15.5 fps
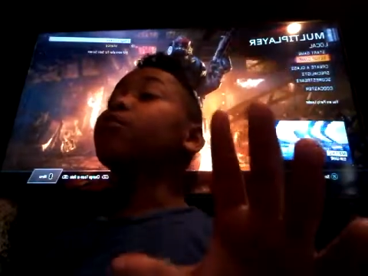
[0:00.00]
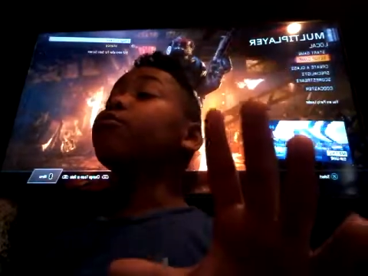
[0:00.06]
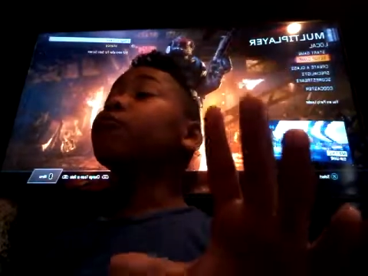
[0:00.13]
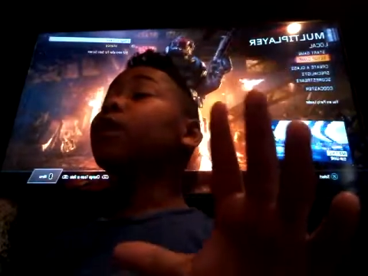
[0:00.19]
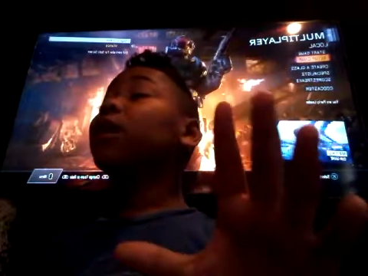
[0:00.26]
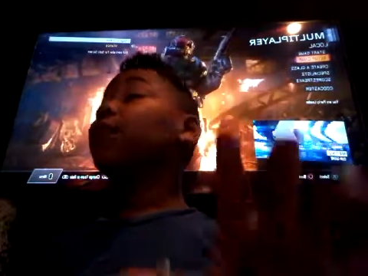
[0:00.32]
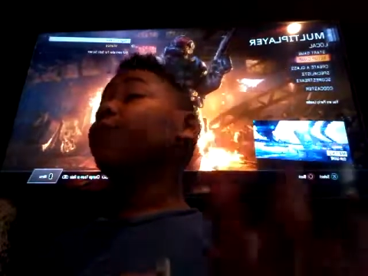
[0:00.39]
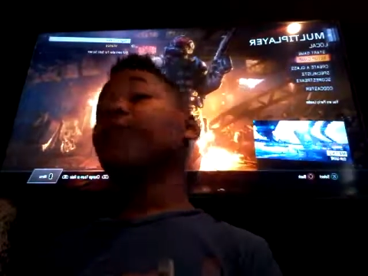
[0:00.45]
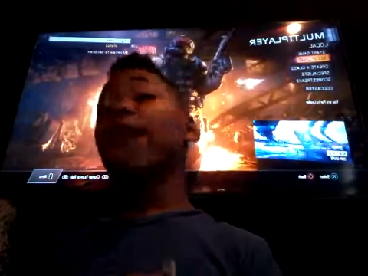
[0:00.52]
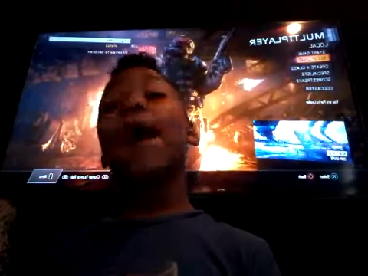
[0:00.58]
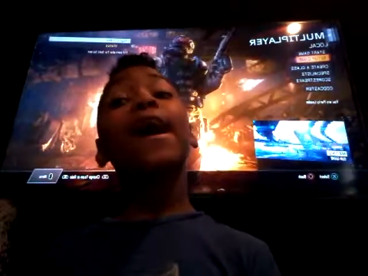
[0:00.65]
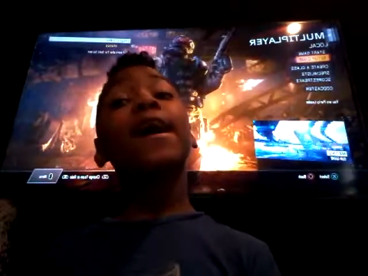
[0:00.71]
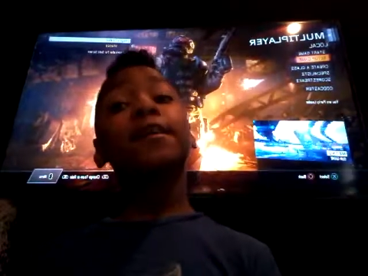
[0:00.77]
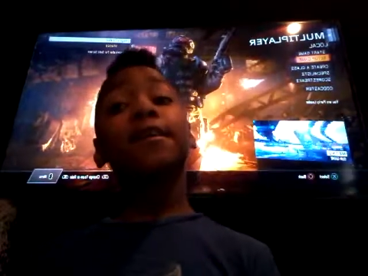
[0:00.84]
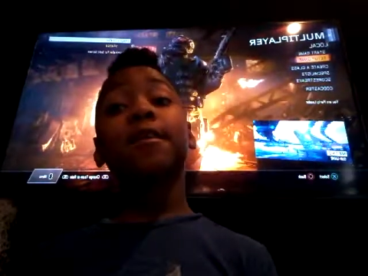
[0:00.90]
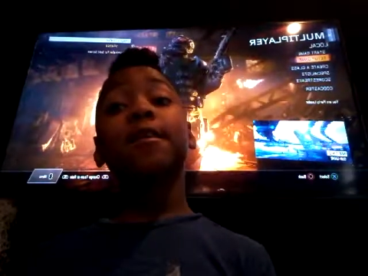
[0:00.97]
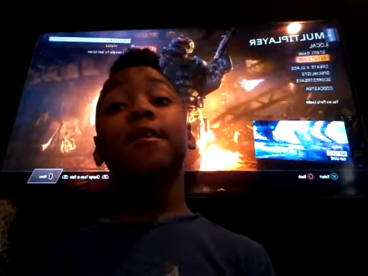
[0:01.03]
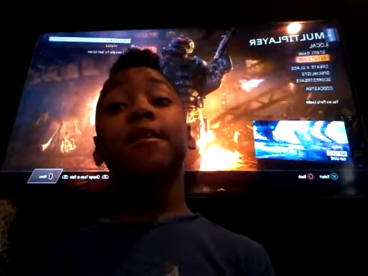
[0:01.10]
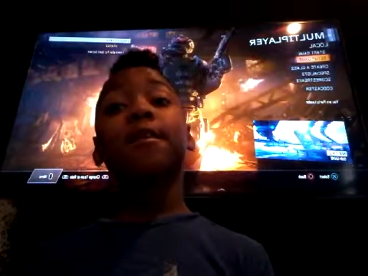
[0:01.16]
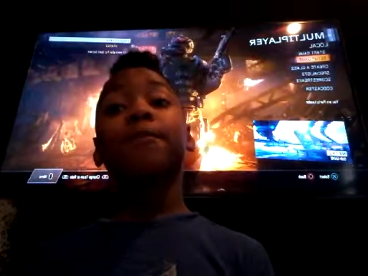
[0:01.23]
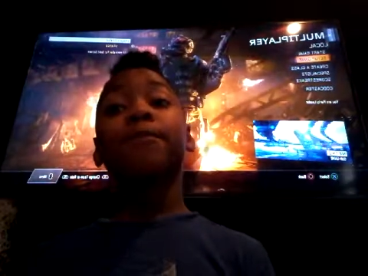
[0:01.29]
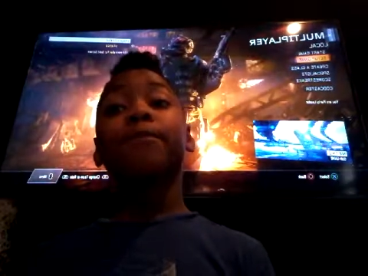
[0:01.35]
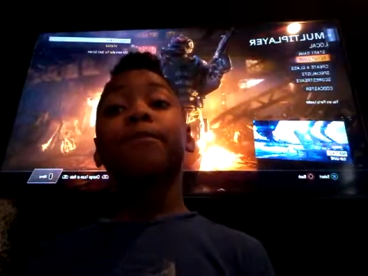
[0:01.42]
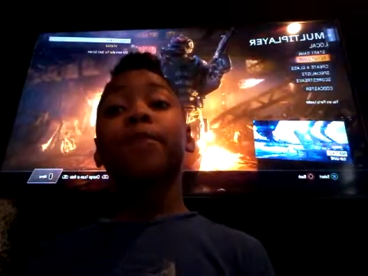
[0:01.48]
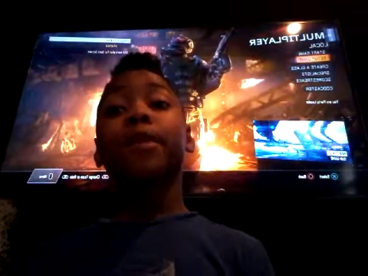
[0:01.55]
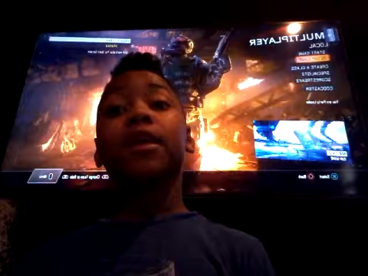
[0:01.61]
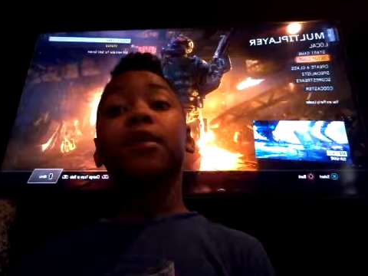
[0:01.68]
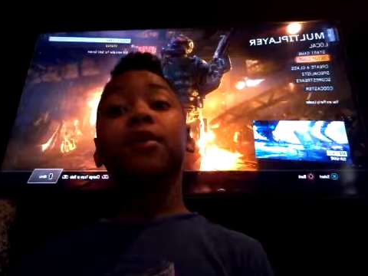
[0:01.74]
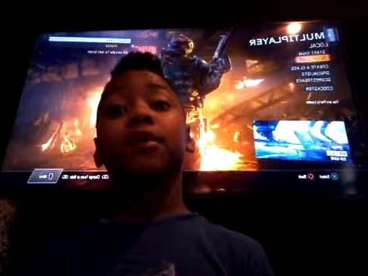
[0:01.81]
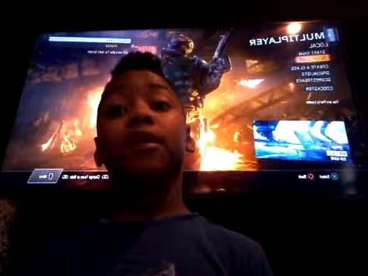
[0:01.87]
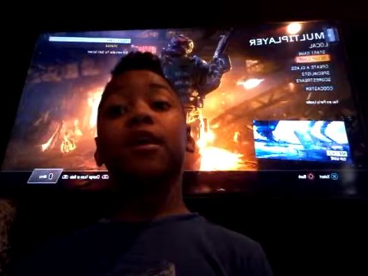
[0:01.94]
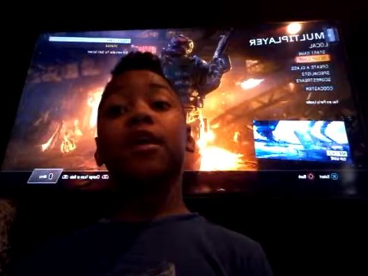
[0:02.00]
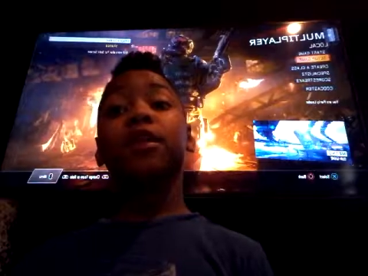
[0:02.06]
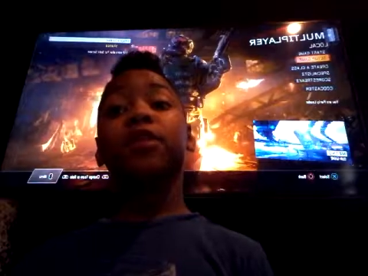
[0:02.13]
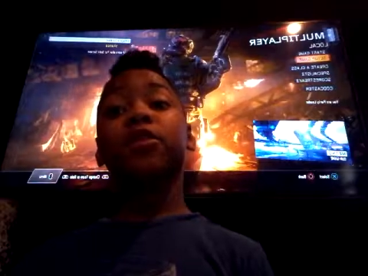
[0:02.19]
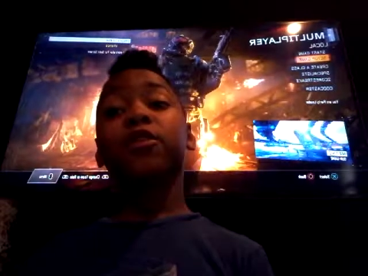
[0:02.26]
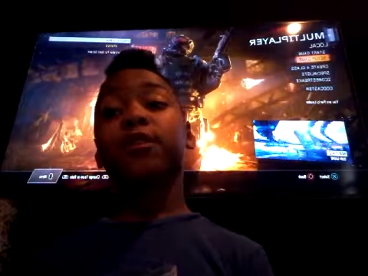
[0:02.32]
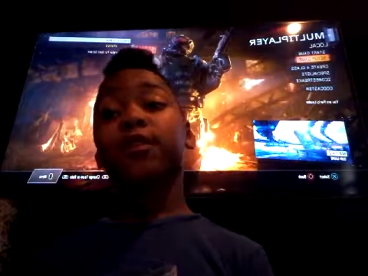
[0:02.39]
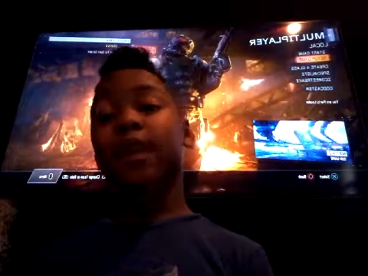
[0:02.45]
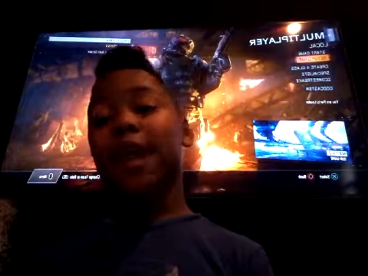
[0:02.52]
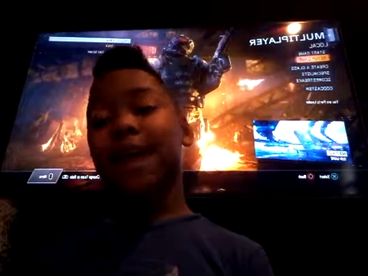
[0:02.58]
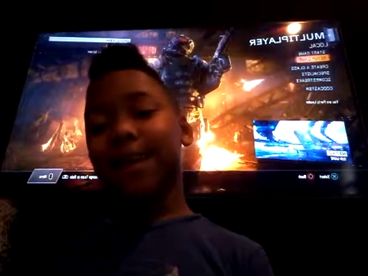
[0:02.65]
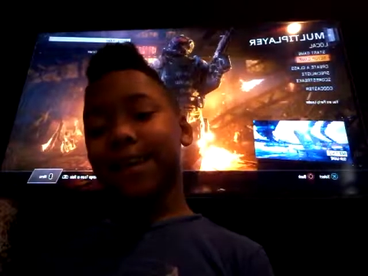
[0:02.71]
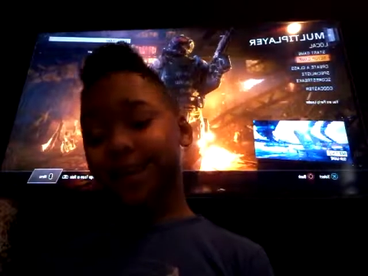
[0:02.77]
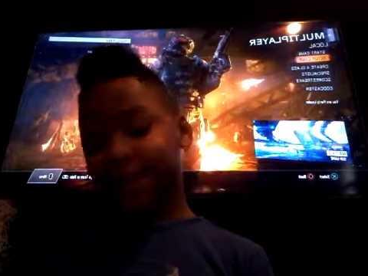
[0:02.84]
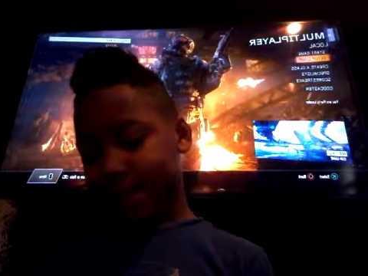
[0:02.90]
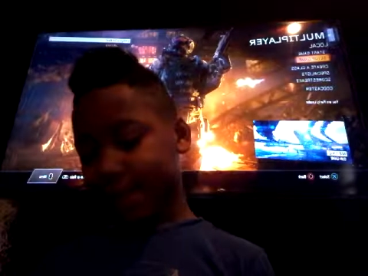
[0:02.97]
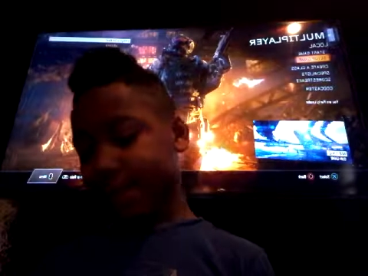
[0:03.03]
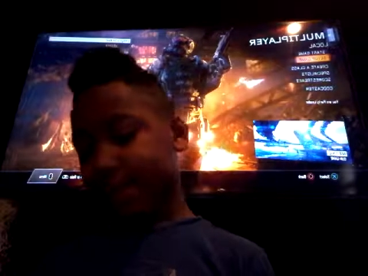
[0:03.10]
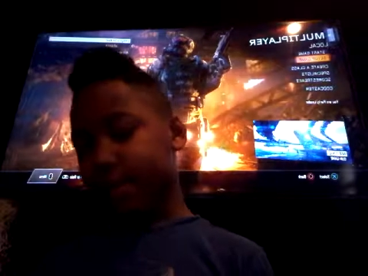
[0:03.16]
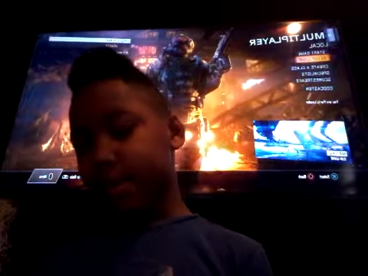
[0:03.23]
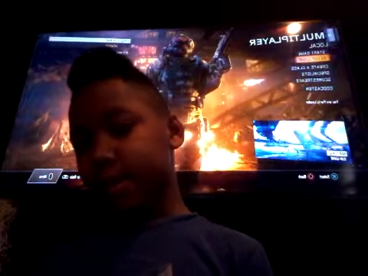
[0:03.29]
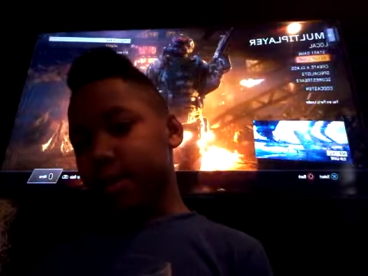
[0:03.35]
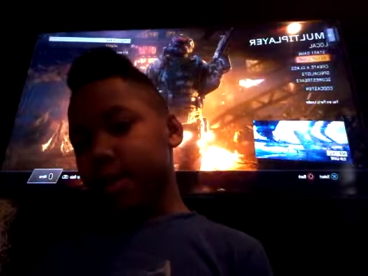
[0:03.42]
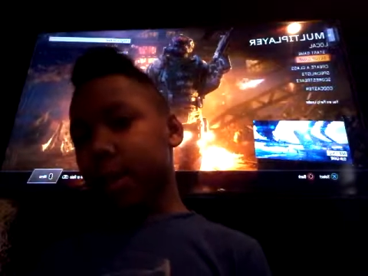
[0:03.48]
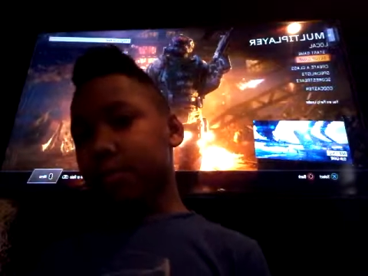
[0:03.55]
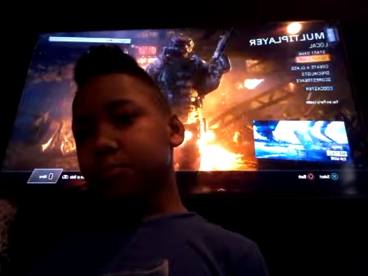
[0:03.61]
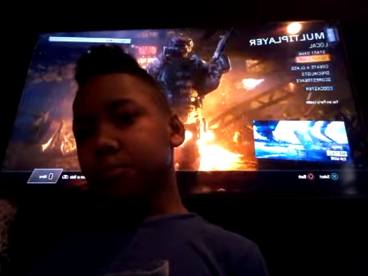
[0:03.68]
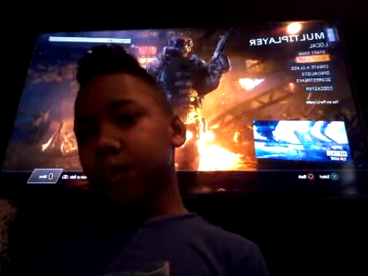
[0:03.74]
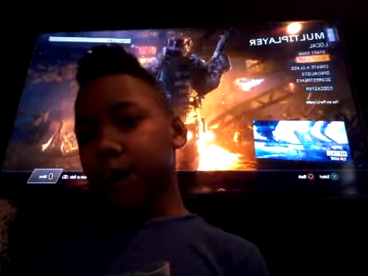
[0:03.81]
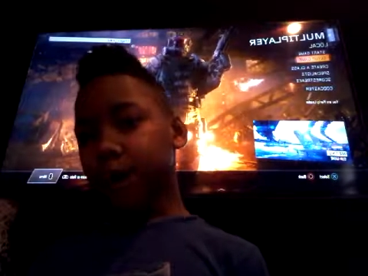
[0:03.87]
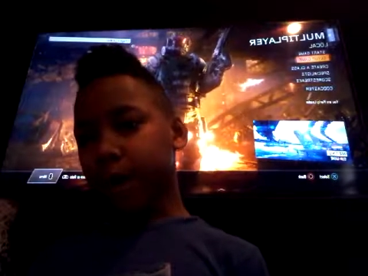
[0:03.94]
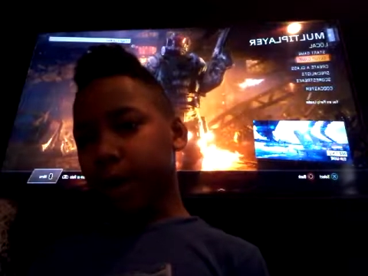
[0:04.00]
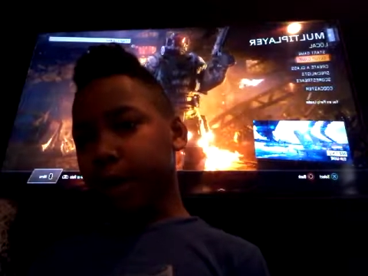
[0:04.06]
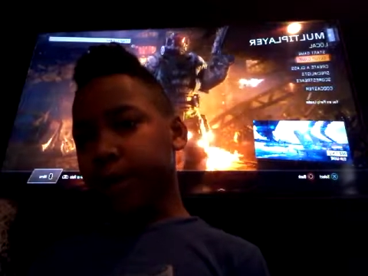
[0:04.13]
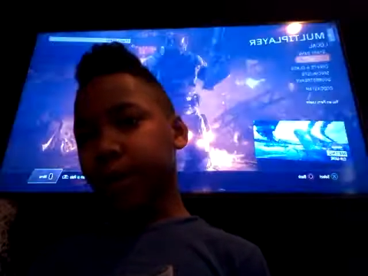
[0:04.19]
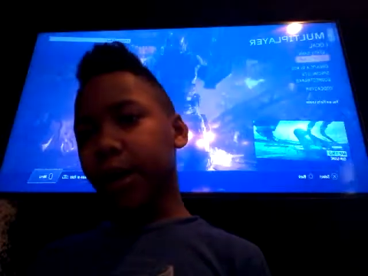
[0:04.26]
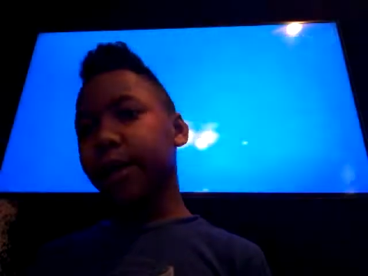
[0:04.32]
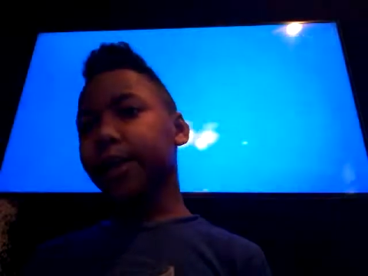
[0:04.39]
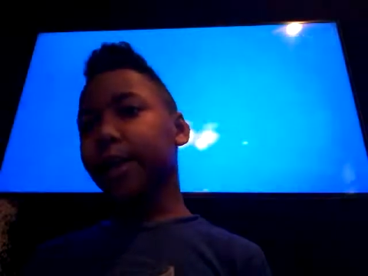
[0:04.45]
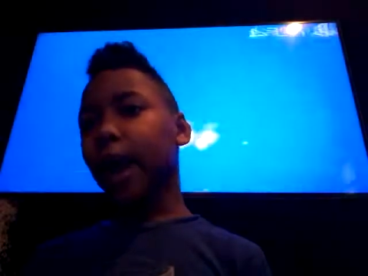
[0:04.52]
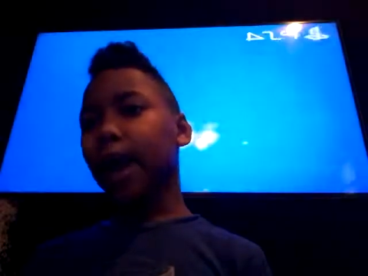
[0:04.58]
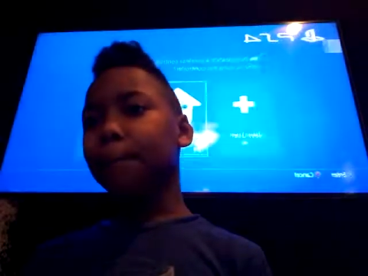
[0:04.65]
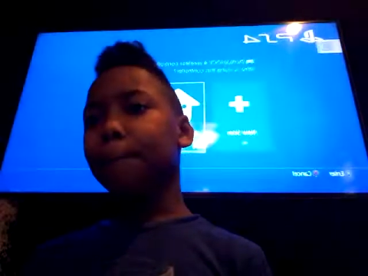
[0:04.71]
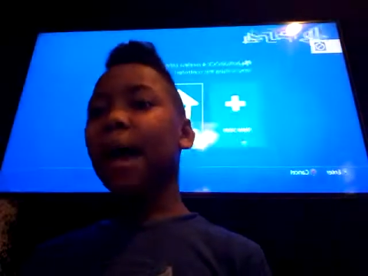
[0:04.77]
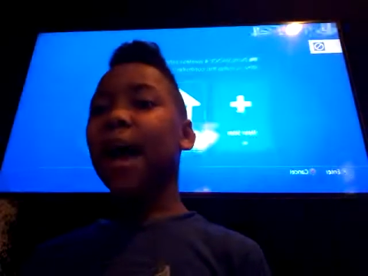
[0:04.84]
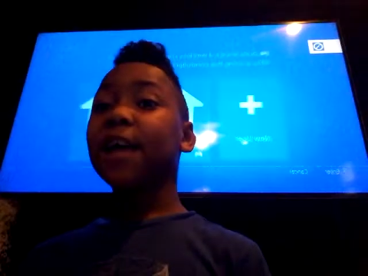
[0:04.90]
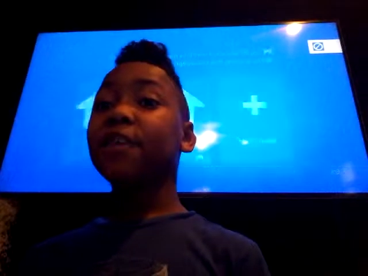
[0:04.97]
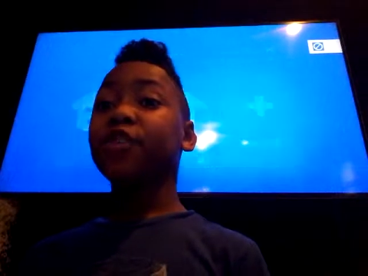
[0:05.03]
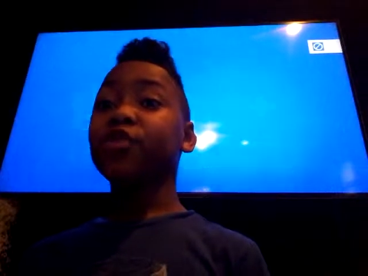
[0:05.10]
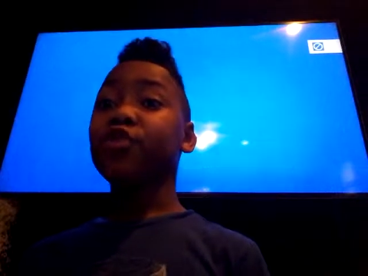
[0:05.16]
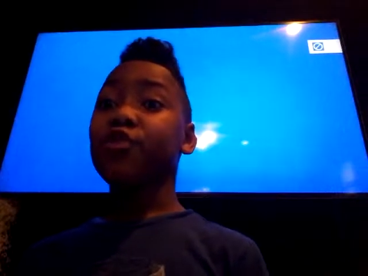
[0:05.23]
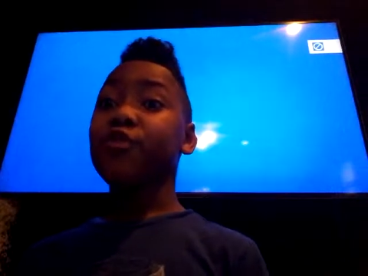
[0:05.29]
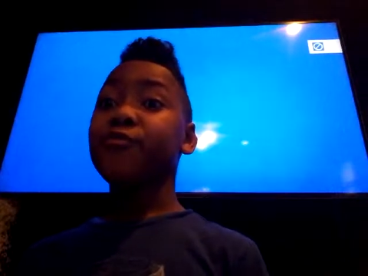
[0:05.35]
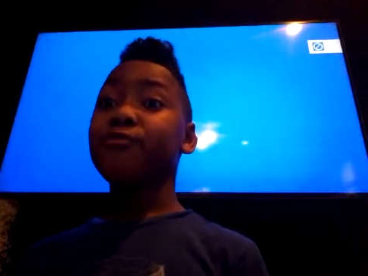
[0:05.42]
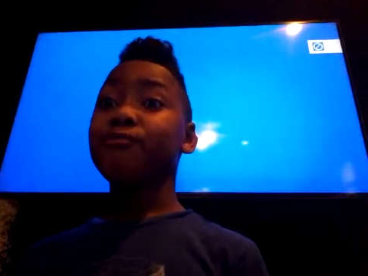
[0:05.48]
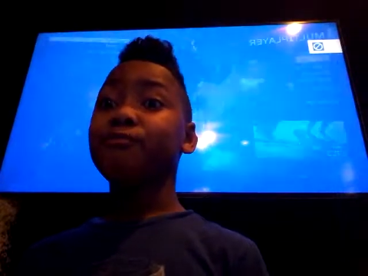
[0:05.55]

really fast, since like I'm a gun game master.